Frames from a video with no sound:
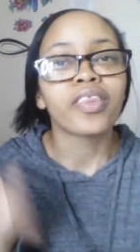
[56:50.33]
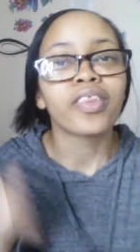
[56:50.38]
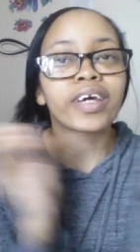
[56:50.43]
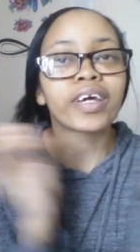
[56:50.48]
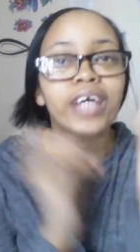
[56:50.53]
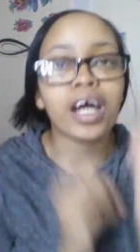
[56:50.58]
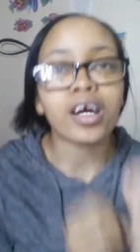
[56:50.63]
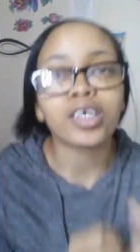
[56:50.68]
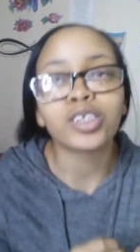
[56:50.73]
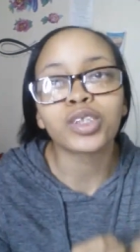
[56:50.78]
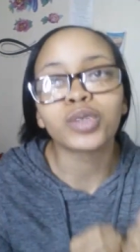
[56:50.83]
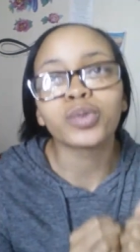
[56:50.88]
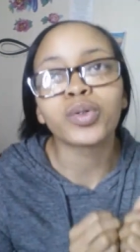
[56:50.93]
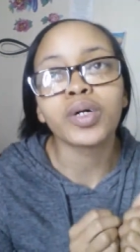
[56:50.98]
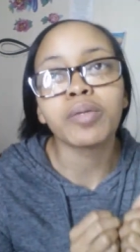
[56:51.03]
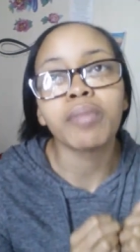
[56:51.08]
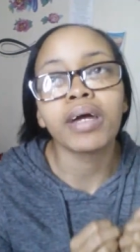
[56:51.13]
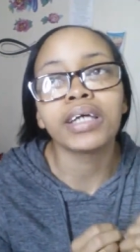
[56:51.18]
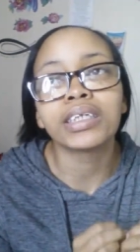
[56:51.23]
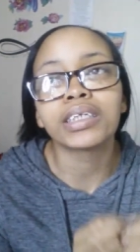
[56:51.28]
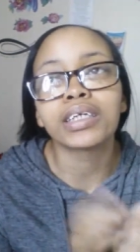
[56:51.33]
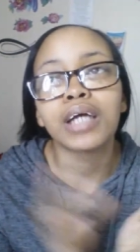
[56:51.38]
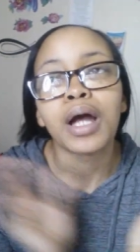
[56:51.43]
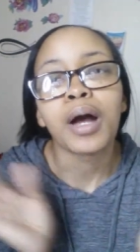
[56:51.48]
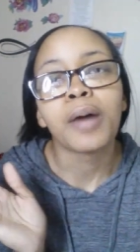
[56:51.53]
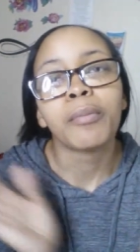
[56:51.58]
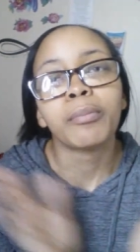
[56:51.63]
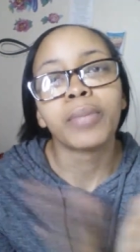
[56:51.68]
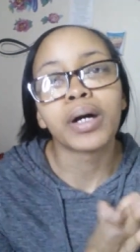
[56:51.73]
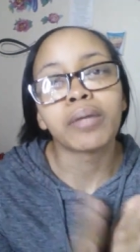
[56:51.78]
The characters were amazing,
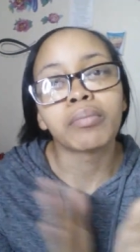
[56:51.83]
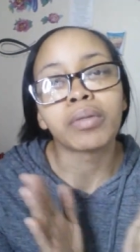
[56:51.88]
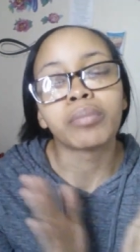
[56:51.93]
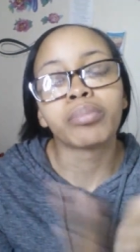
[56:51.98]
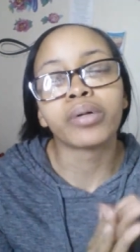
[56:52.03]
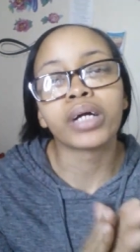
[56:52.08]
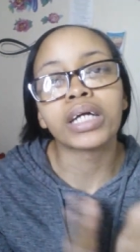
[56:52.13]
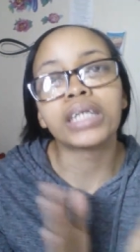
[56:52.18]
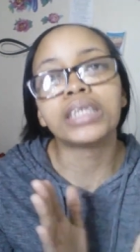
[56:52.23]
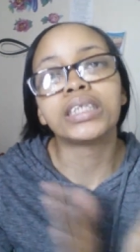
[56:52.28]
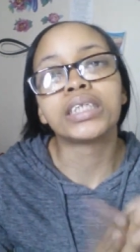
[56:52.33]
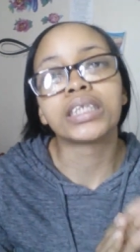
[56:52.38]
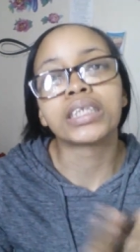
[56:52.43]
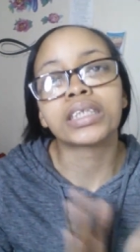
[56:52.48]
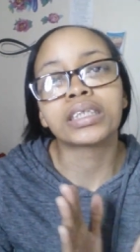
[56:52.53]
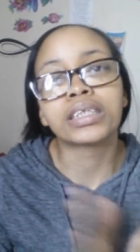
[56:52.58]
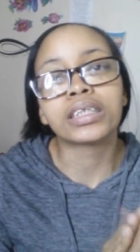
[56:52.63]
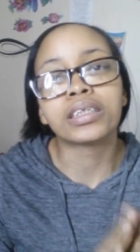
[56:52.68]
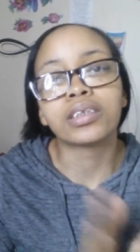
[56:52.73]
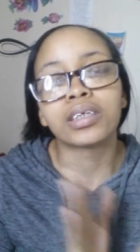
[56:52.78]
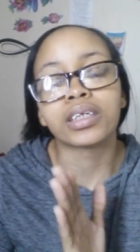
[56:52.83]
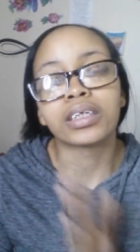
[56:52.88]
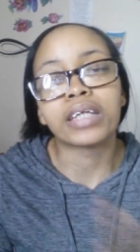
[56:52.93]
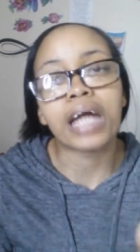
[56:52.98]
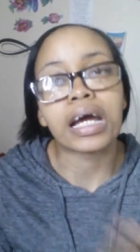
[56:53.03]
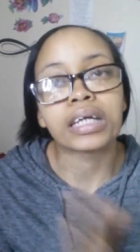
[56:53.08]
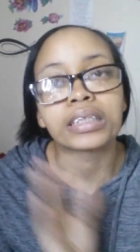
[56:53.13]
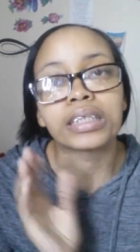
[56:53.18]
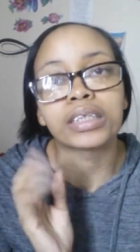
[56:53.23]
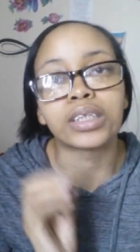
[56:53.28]
but my brain just couldn't
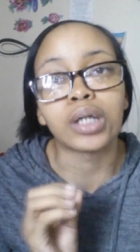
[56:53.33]
connect.